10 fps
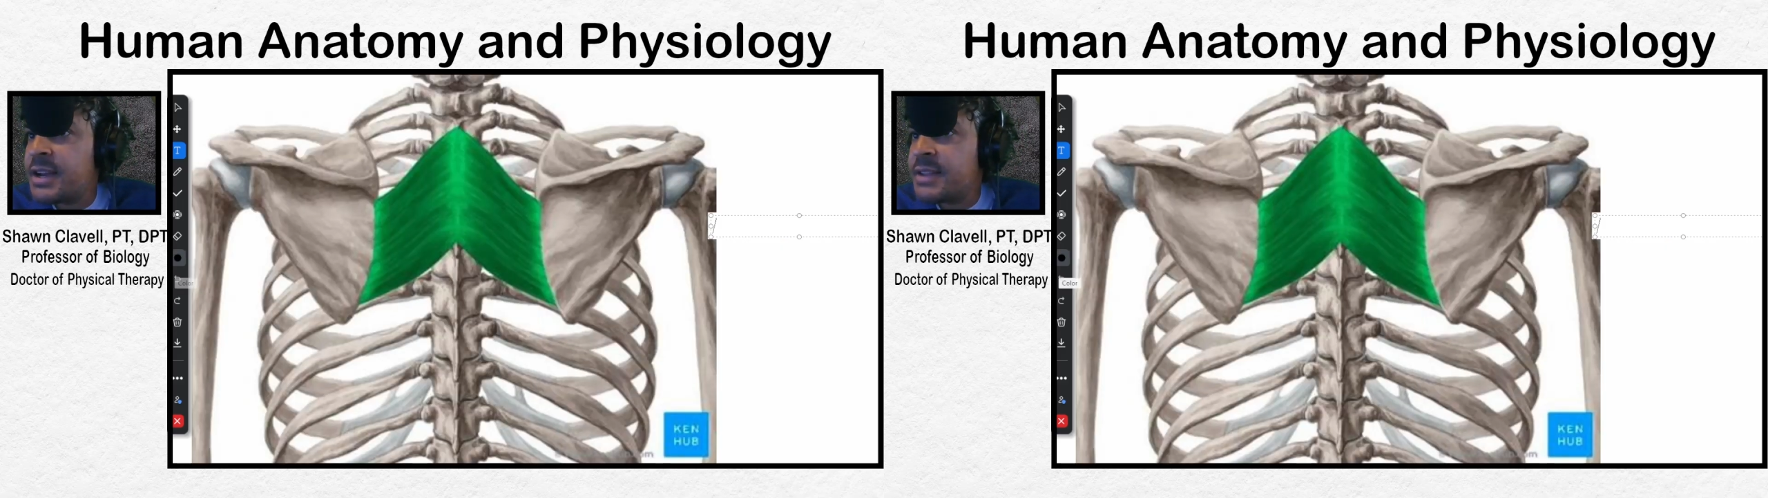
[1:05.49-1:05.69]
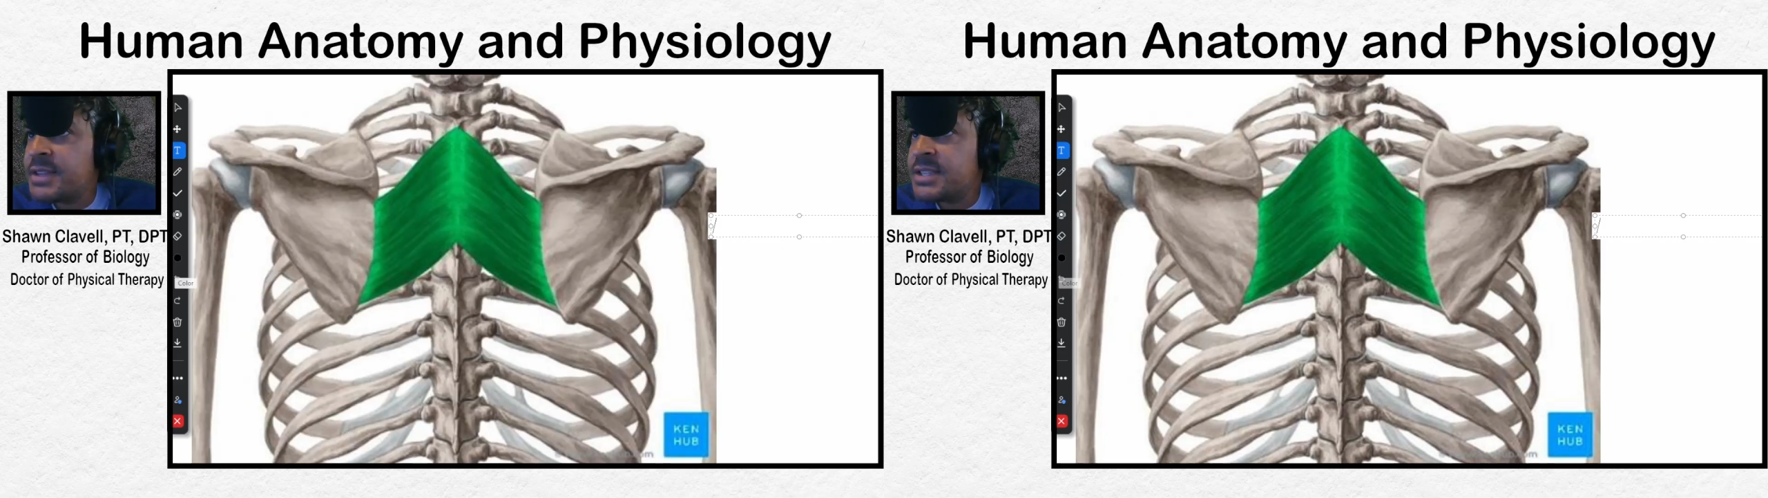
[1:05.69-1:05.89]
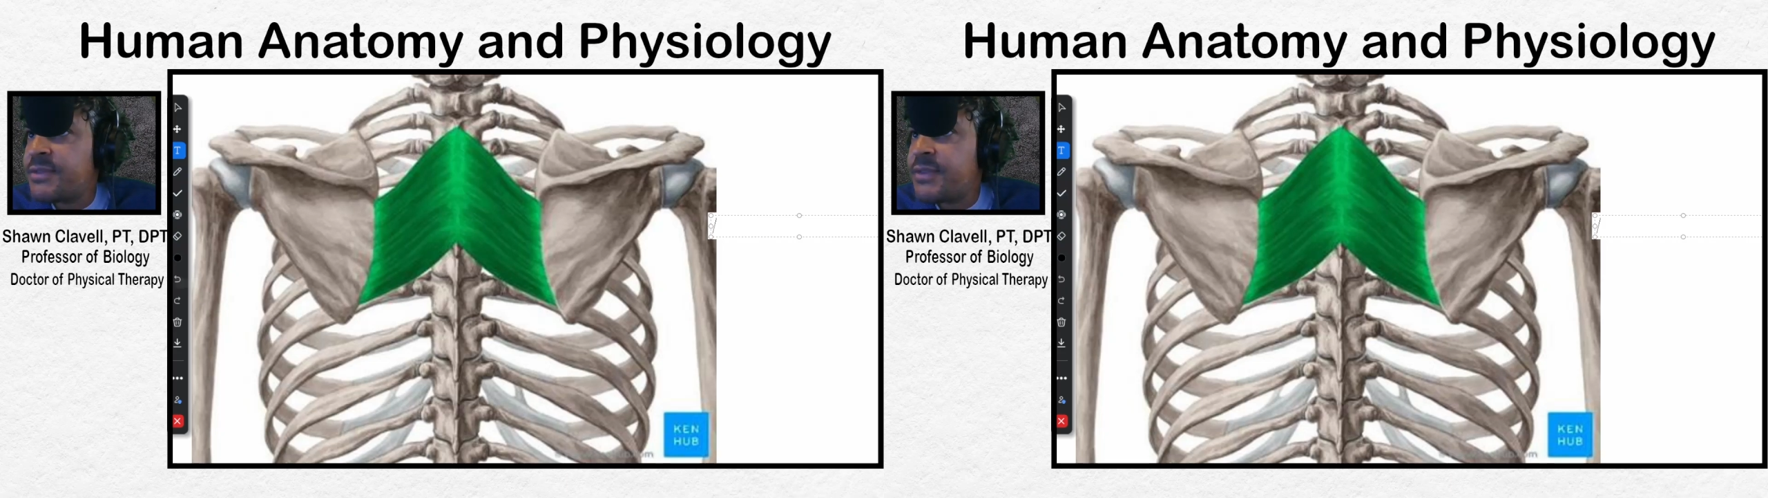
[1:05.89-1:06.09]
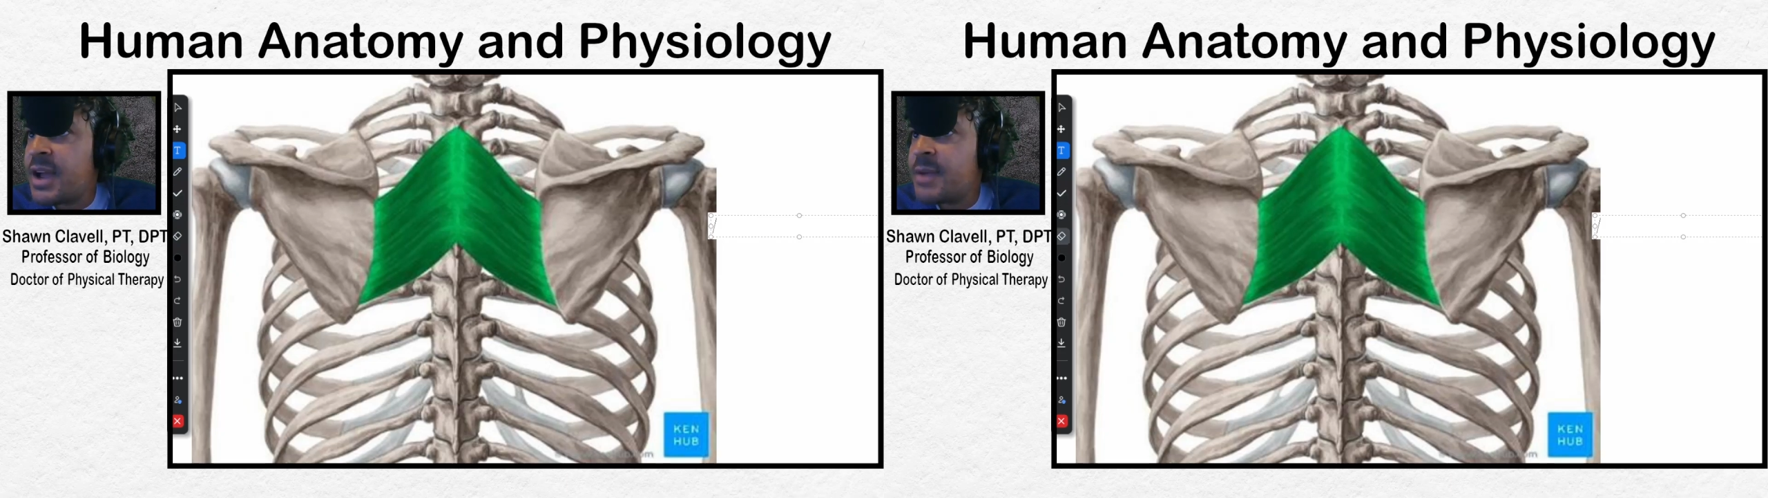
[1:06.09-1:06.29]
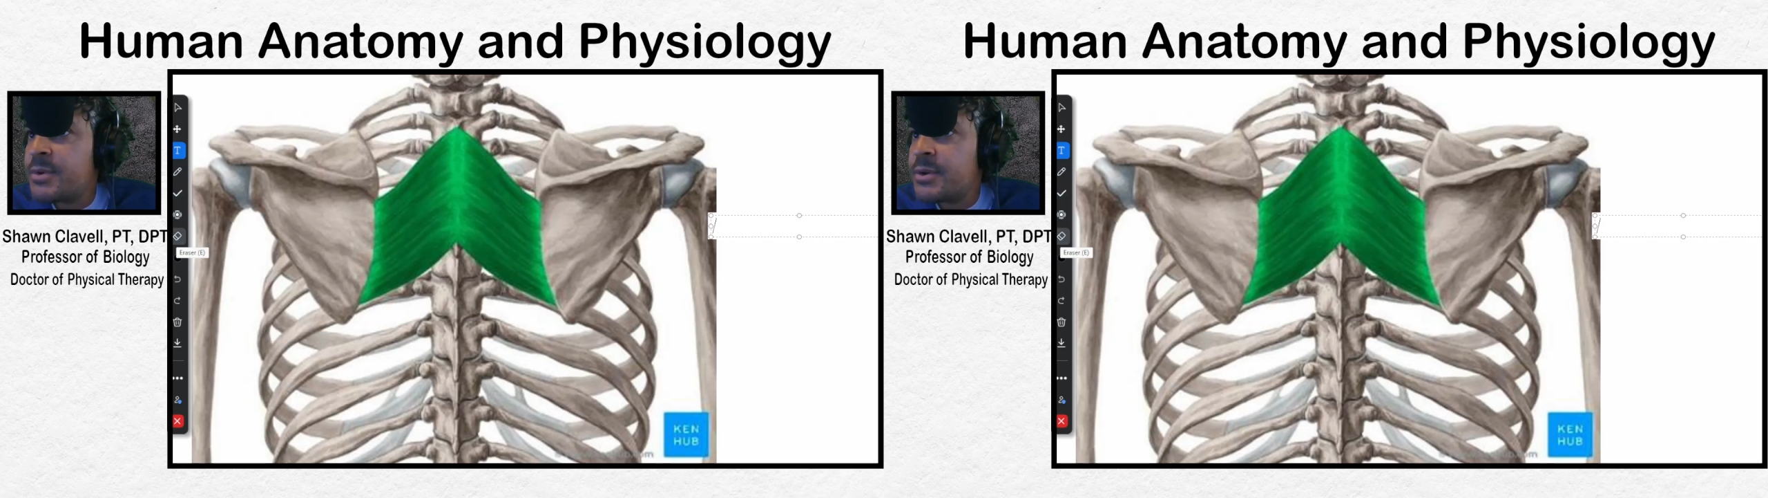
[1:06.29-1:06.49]
And this
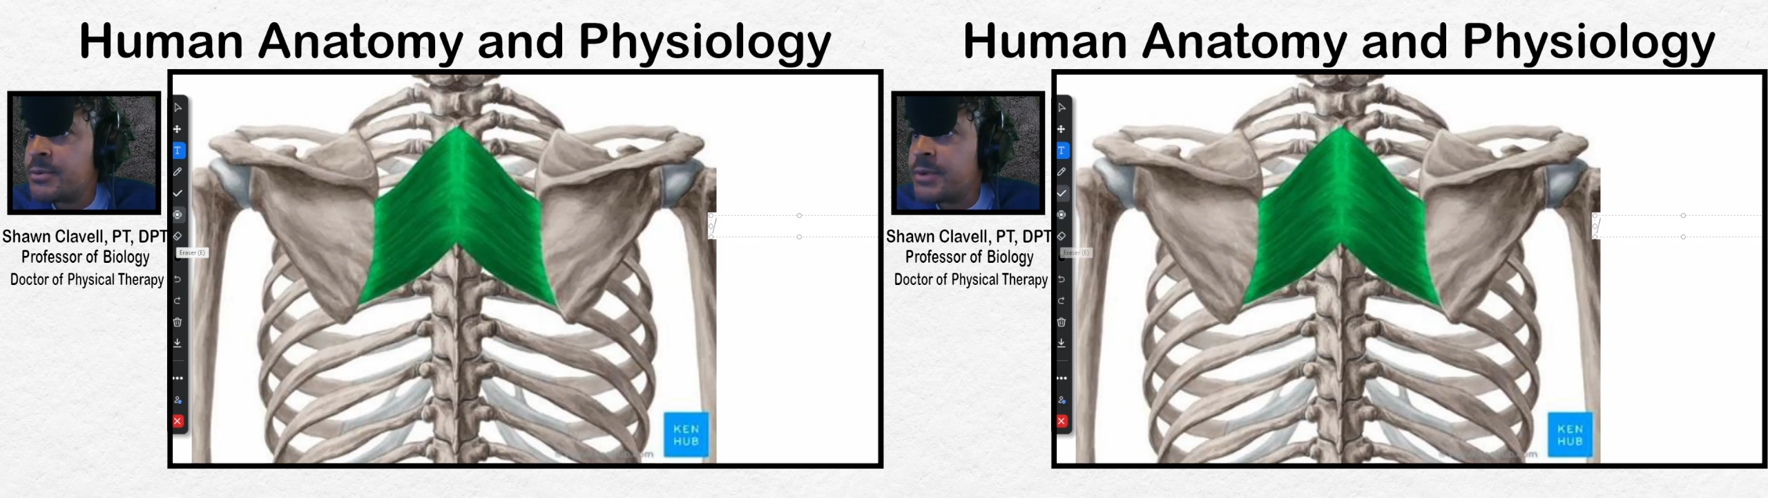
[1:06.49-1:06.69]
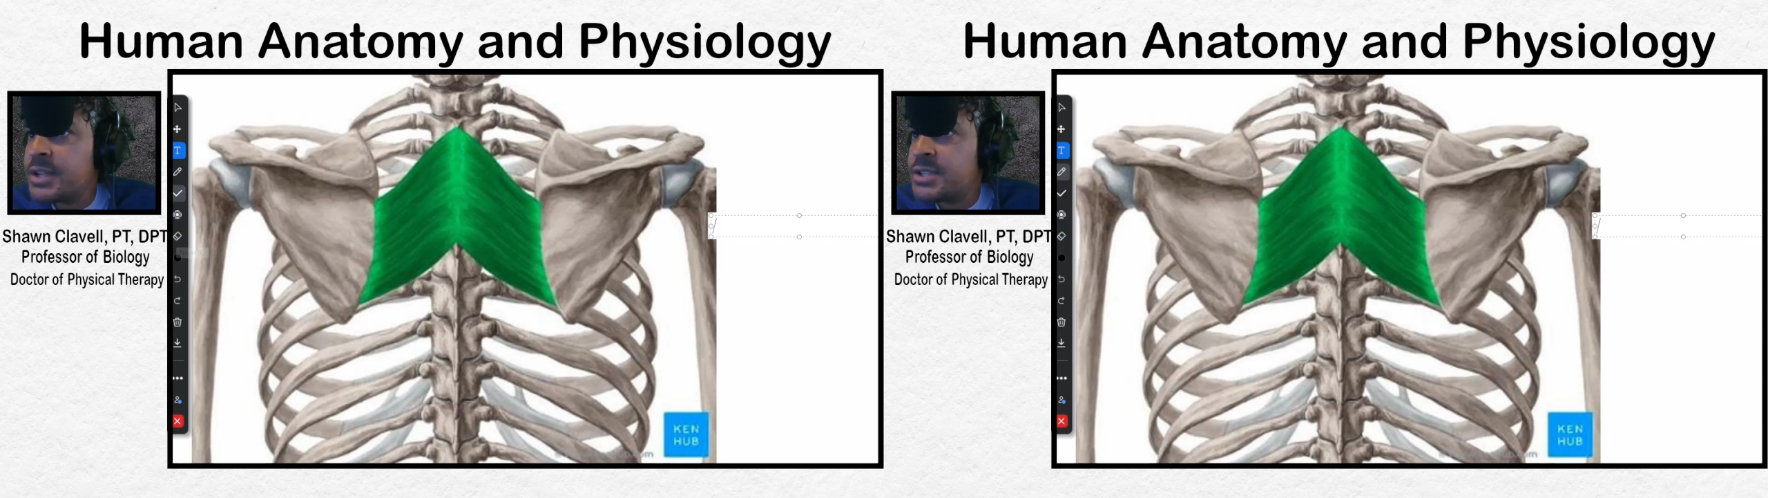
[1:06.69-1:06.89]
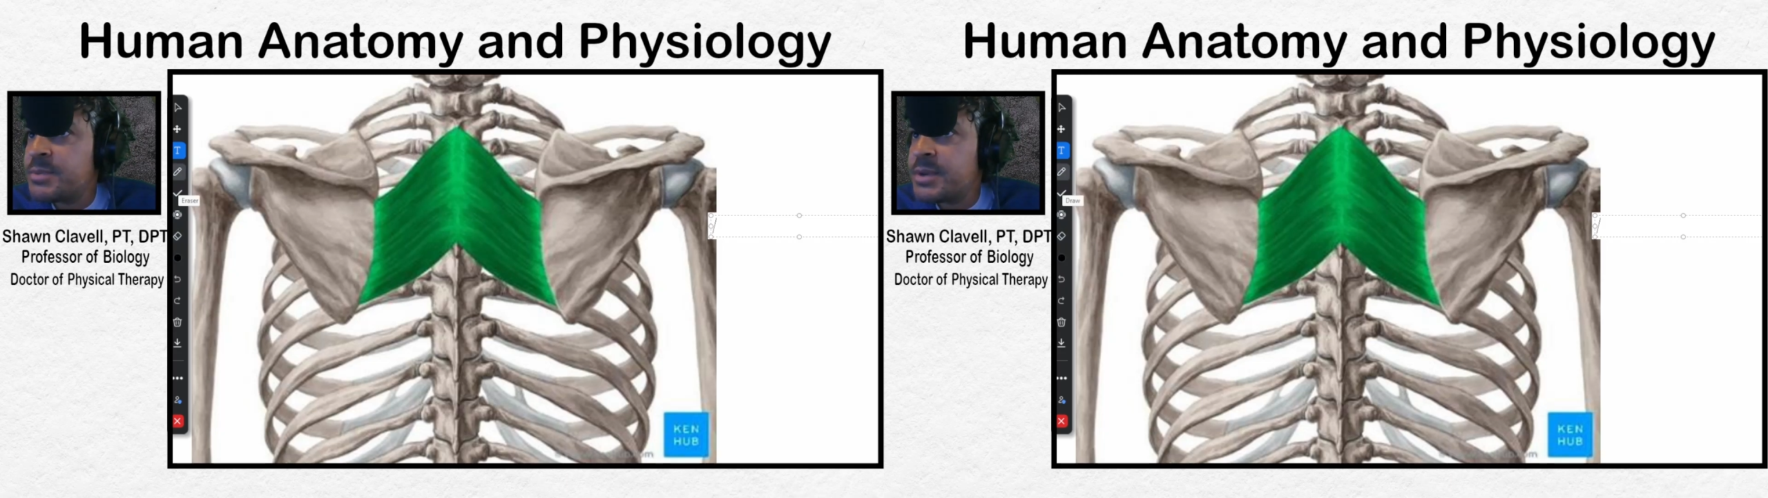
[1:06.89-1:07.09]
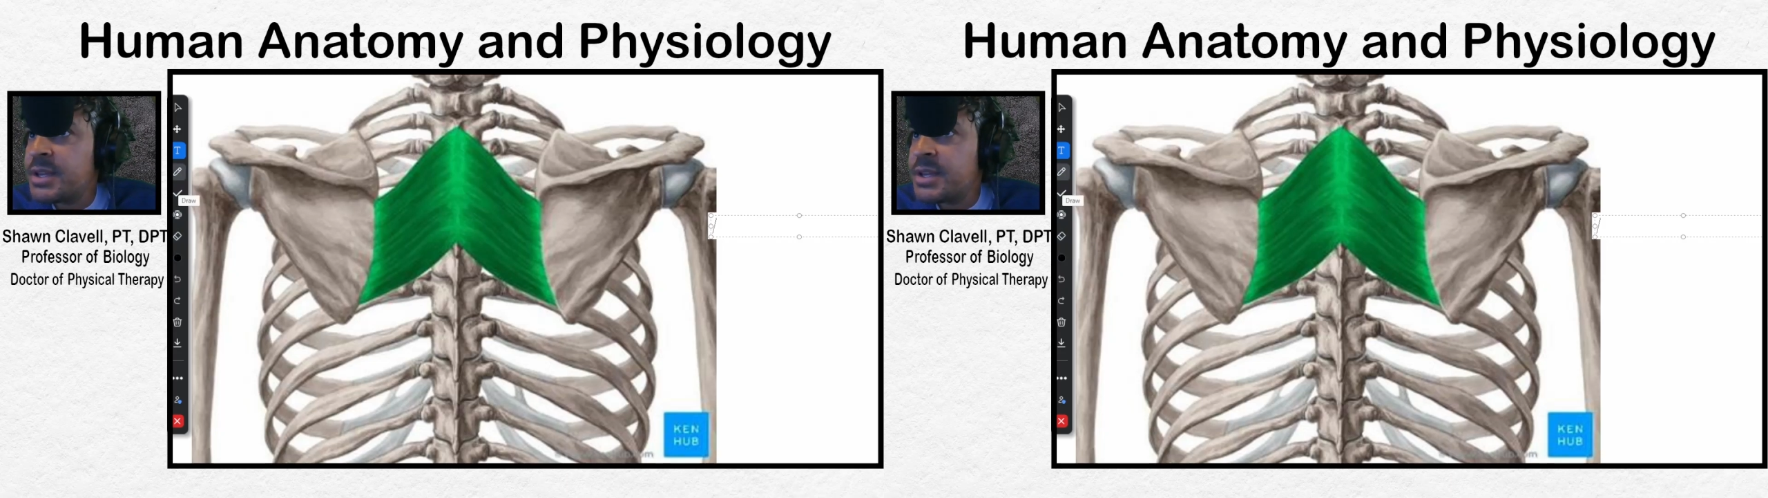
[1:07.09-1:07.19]
fiber arrangement